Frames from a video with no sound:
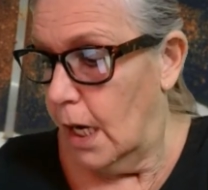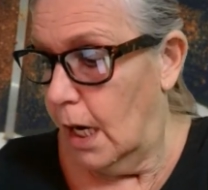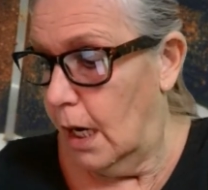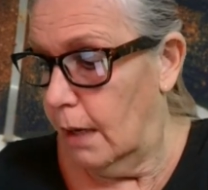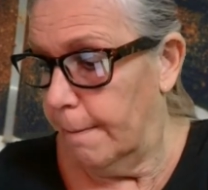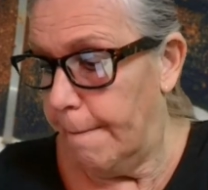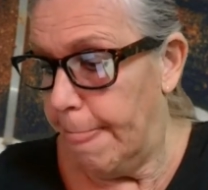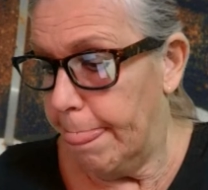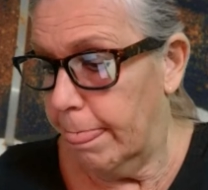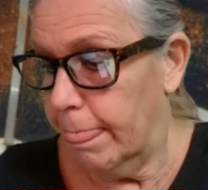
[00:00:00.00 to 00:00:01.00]
um,
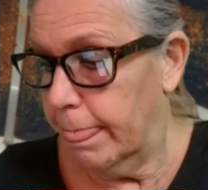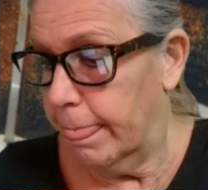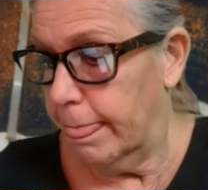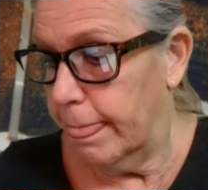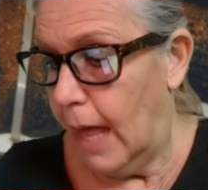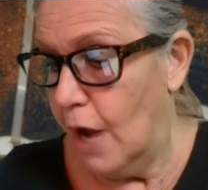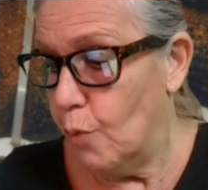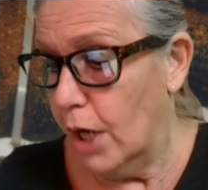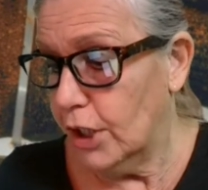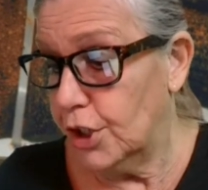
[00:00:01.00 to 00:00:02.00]
I
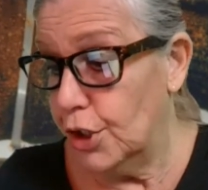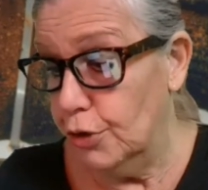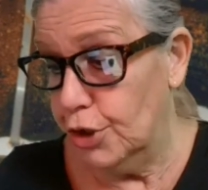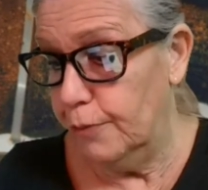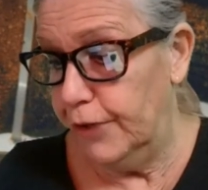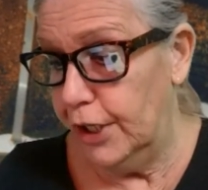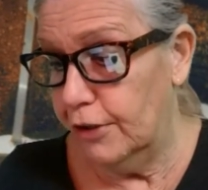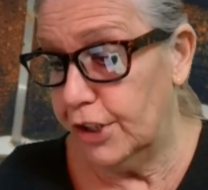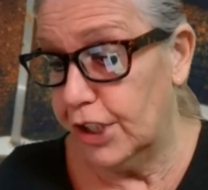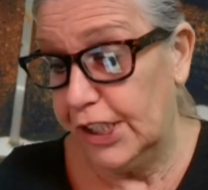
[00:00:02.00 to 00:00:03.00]
watched the YouTube
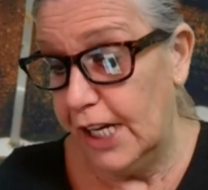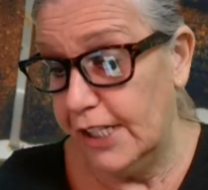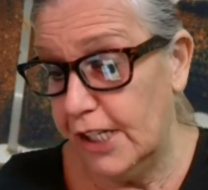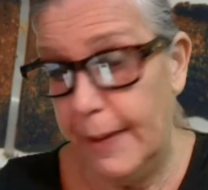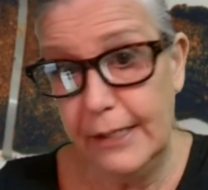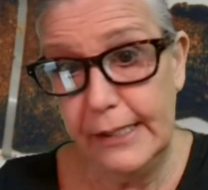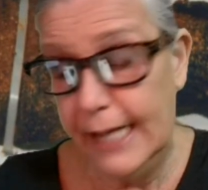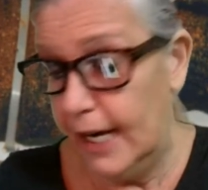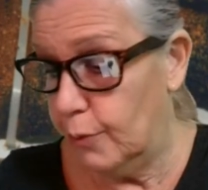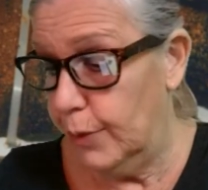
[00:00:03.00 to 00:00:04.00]
video suggested about
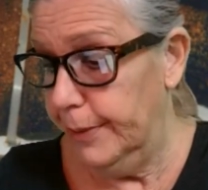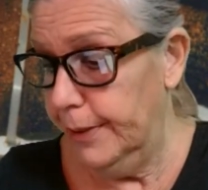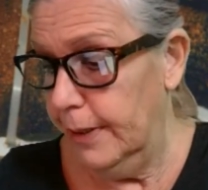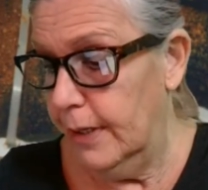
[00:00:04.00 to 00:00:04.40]
Zach Witman.